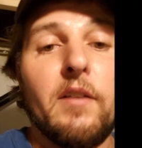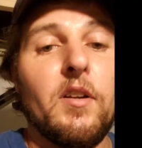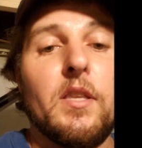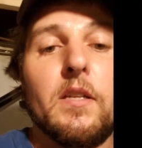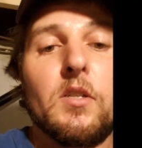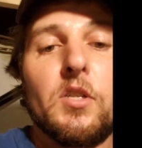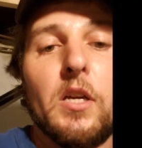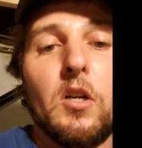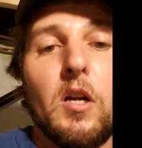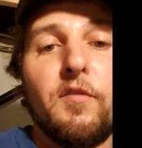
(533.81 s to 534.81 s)
Everything's
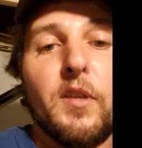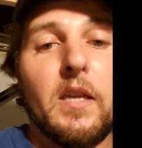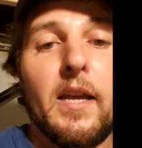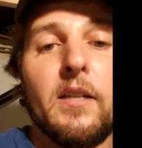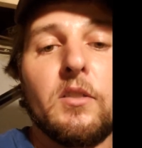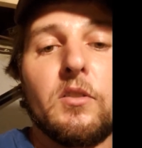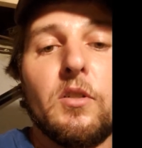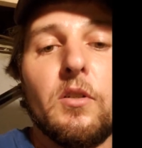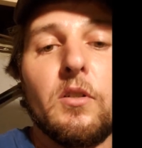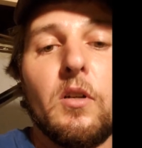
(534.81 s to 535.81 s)
shut off, the gas is
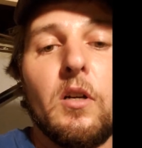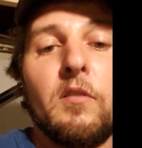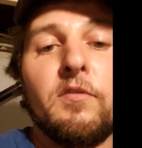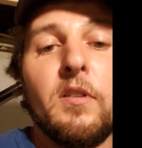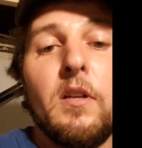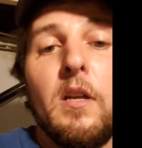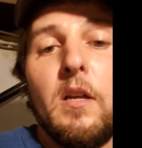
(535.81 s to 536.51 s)
turned off.